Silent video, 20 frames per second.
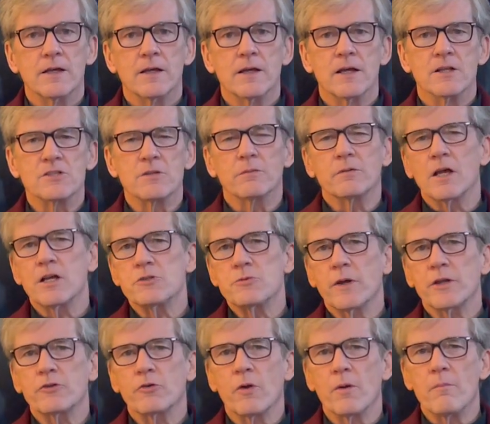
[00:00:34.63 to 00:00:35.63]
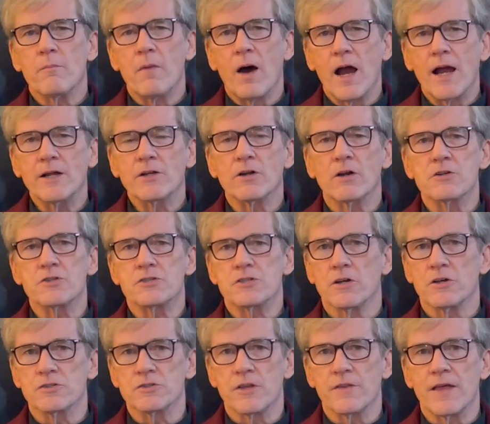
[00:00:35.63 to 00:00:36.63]
And sometimes we have to remind
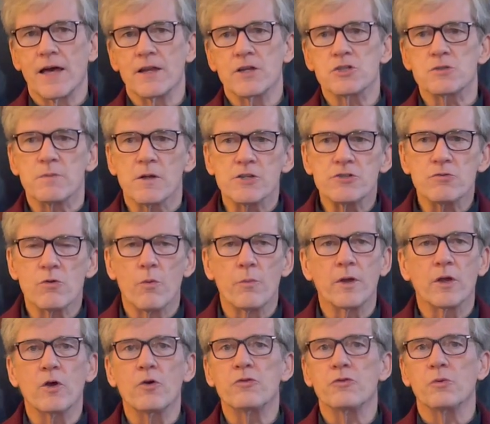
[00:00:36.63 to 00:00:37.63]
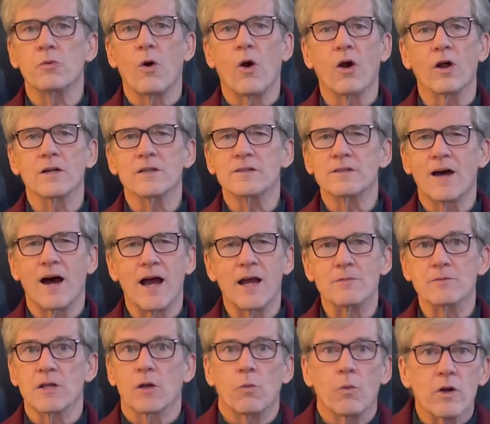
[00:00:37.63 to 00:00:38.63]
ourselves of that, especially when we go through hard
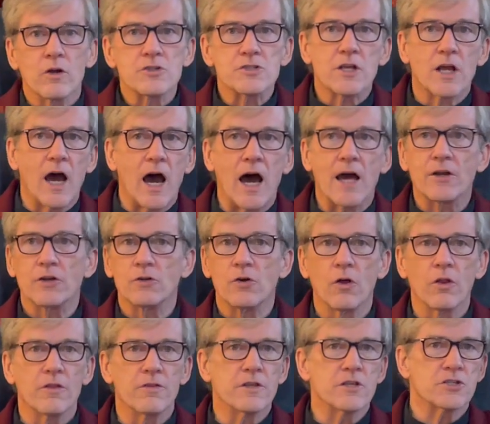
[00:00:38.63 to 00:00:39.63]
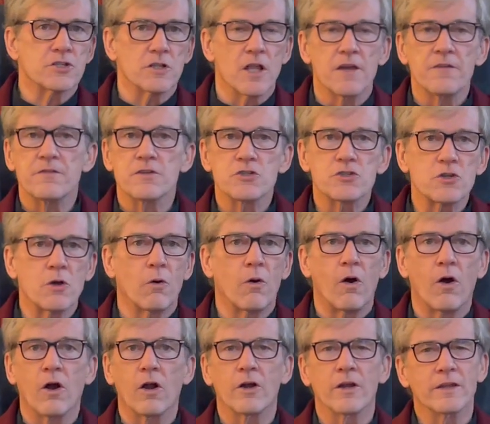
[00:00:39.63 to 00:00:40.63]
times. Like, where's God in all of this? Life is so
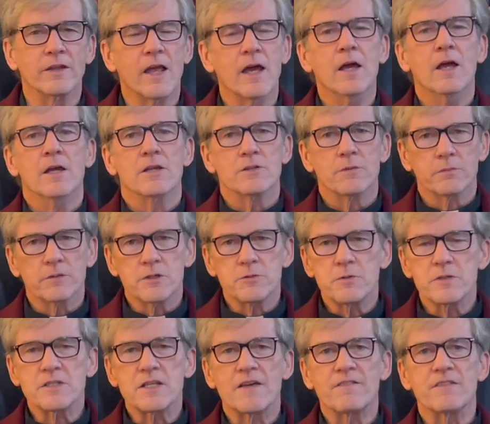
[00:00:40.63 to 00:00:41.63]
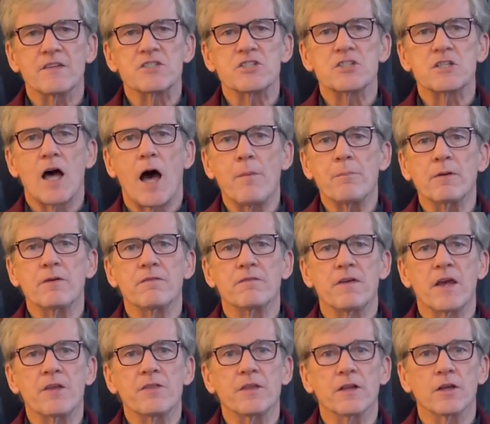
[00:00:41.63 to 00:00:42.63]
hard. And sometimes we just have to stop in
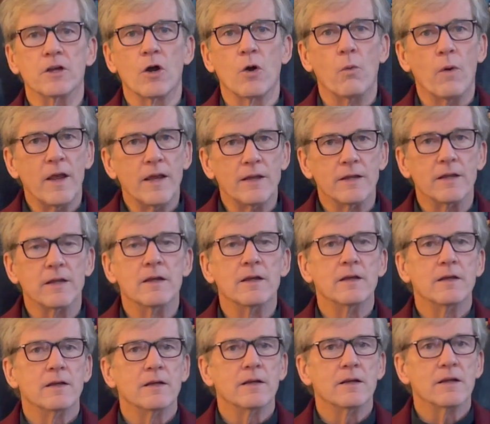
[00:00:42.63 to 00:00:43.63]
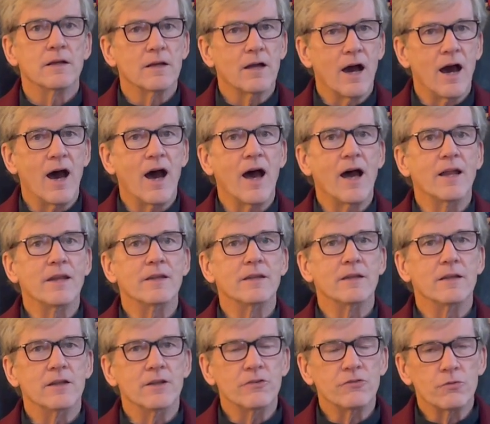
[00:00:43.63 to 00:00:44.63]
faith and go, wait, God
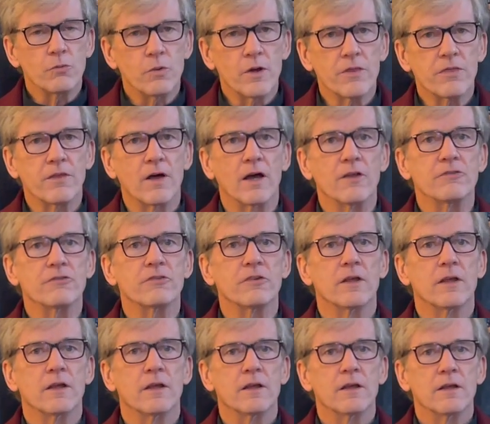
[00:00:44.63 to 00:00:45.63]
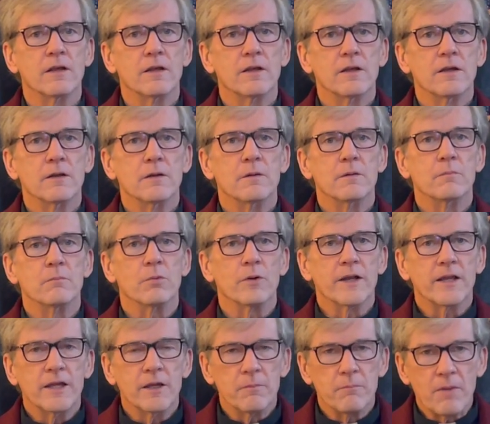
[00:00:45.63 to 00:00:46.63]
is with us.
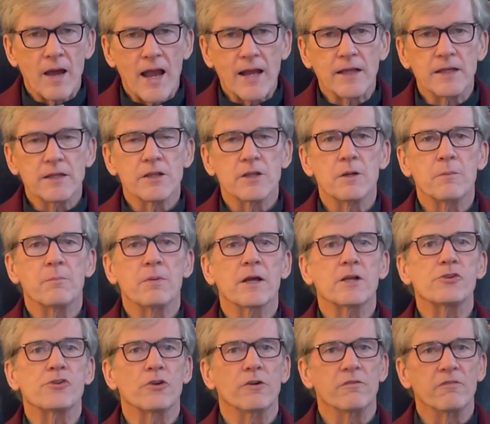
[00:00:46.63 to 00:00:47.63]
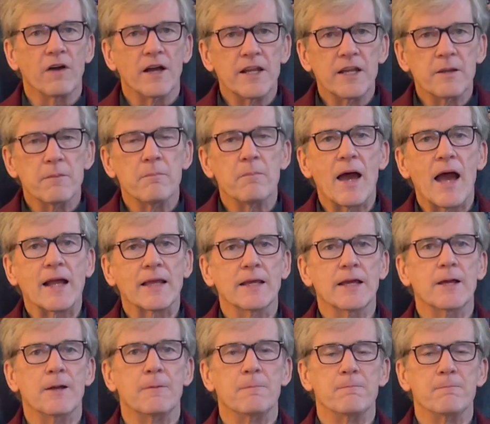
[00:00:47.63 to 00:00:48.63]
Bring him back into the picture, invite him back
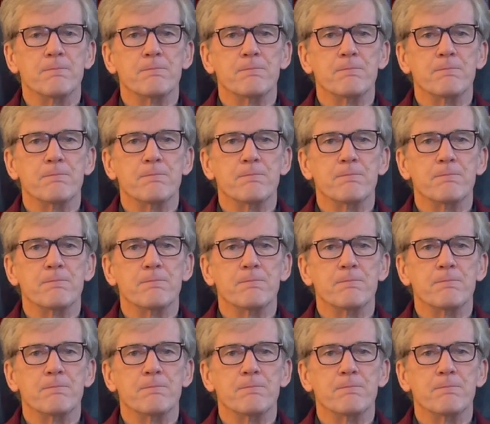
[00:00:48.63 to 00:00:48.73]
in.